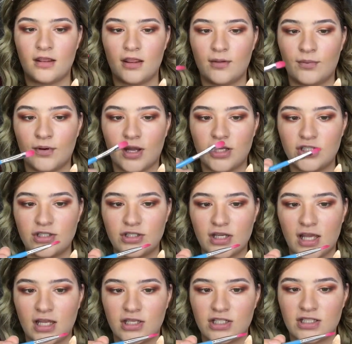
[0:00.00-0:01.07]
the brush
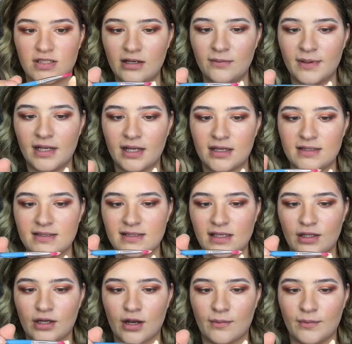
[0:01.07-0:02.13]
and just a little bit of
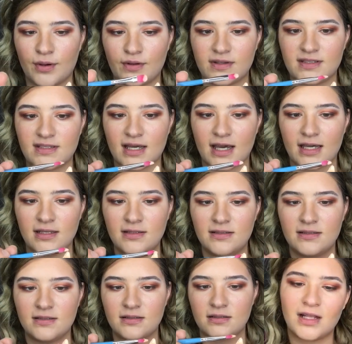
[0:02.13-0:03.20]
concealer on both
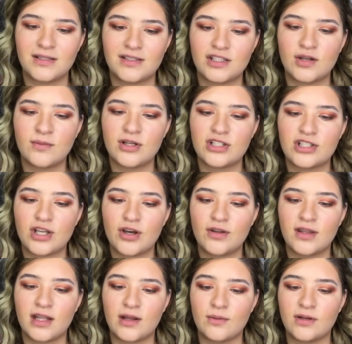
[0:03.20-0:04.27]
sides. Not so much so
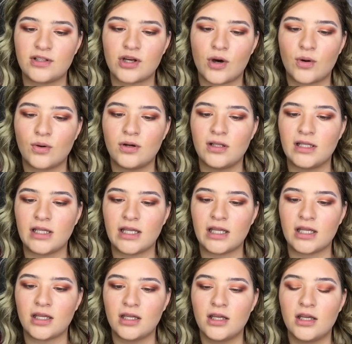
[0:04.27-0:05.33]
that it would
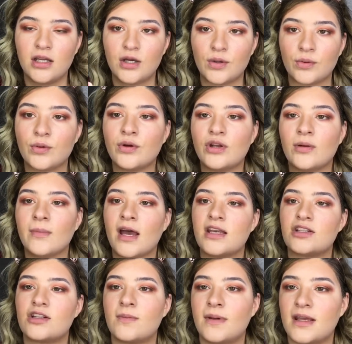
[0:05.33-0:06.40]
totally ruin your
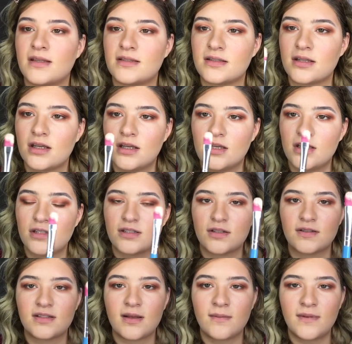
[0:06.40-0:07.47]
masterpiece. So
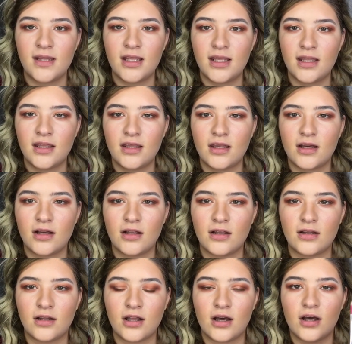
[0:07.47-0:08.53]
something
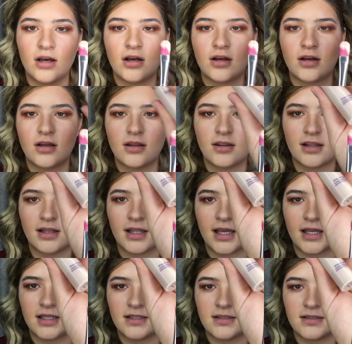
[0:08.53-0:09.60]
along the
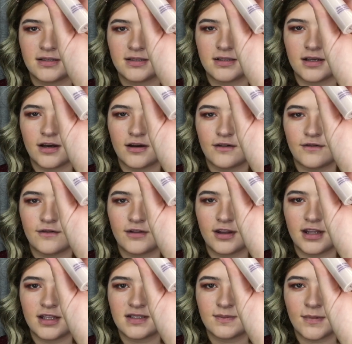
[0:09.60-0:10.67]
lines of
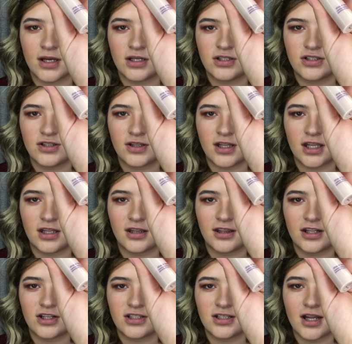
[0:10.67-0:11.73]
this much, so that
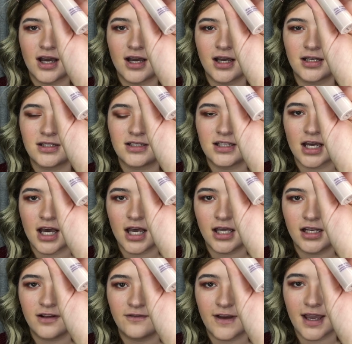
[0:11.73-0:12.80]
there's not a
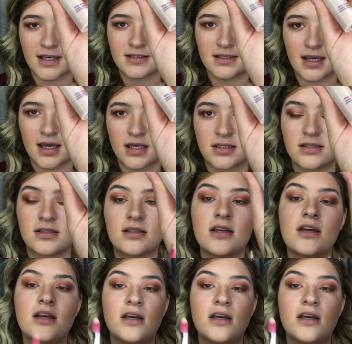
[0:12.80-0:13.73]
ton of excess,